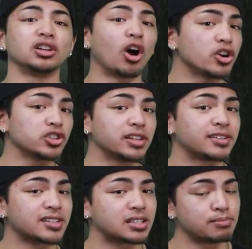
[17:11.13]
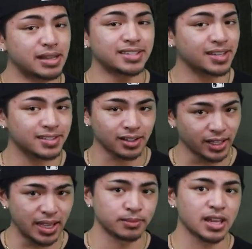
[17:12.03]
largely dismissed his
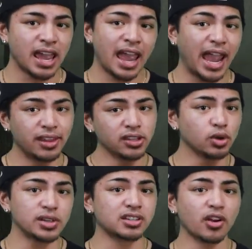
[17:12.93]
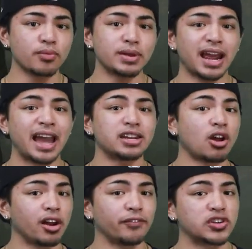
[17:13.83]
claims, and the U S government had
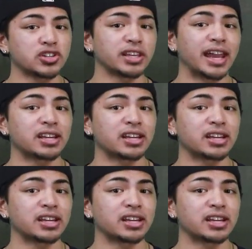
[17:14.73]
not officially